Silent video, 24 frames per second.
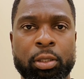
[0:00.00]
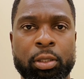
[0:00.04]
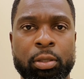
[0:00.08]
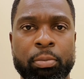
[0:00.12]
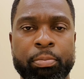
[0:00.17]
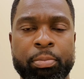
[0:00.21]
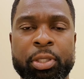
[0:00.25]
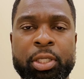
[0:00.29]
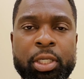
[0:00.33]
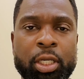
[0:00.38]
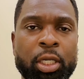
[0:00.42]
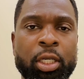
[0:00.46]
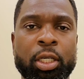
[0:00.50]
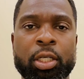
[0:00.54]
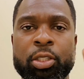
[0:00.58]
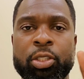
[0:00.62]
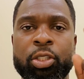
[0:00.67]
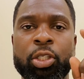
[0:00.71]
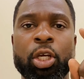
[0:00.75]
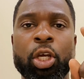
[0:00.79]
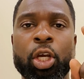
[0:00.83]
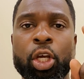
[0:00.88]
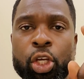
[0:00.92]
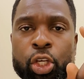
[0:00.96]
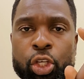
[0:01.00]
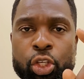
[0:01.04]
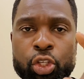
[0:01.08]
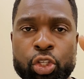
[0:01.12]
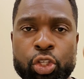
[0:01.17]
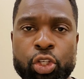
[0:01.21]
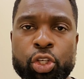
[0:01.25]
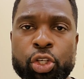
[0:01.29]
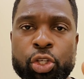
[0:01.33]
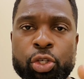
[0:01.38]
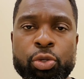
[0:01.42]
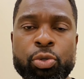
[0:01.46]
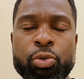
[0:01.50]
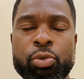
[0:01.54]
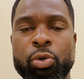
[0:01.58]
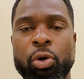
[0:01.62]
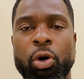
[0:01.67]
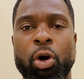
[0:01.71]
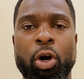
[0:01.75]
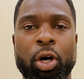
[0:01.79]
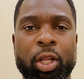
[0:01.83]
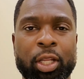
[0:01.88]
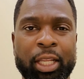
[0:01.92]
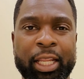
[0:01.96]
because you
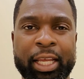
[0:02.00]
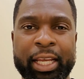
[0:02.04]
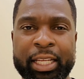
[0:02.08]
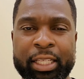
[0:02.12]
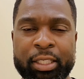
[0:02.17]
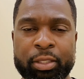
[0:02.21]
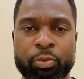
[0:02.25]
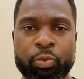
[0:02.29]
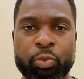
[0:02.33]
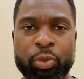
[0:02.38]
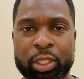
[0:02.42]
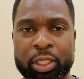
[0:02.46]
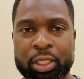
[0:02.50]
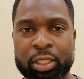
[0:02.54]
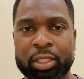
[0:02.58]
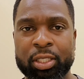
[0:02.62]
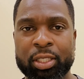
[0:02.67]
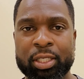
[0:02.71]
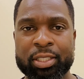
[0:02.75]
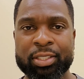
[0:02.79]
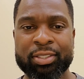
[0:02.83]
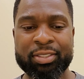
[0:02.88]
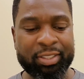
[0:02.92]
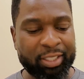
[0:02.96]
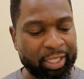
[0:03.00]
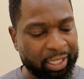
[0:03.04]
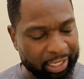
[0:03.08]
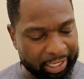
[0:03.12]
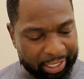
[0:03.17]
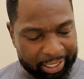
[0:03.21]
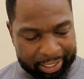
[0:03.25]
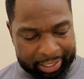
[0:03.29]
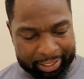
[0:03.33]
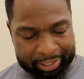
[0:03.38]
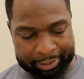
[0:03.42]
are laden with sin.